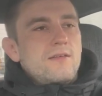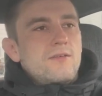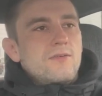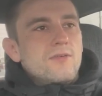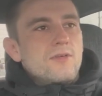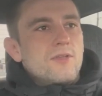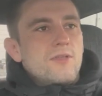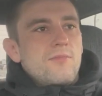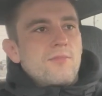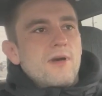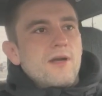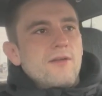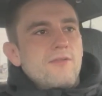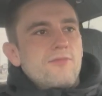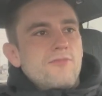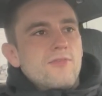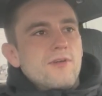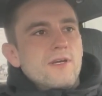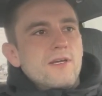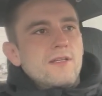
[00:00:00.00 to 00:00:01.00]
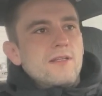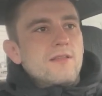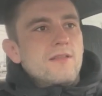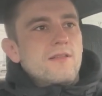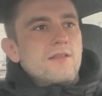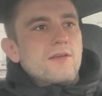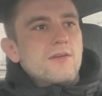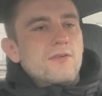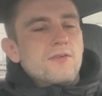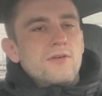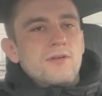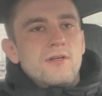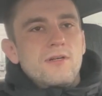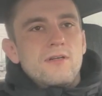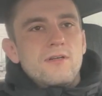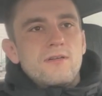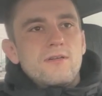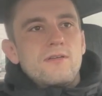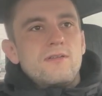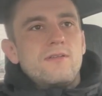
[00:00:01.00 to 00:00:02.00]
with my friend and the owner
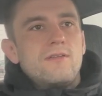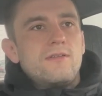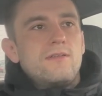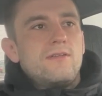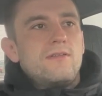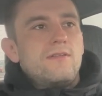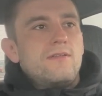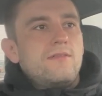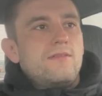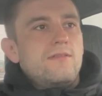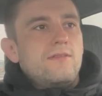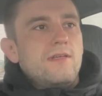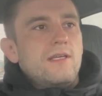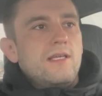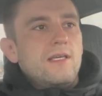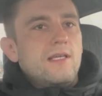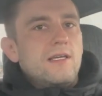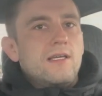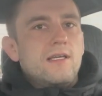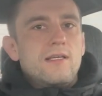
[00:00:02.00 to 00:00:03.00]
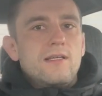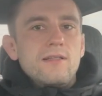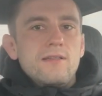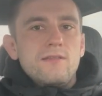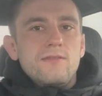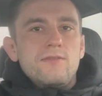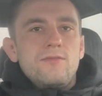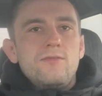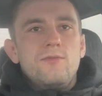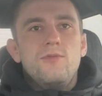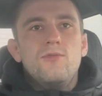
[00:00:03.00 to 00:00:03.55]
and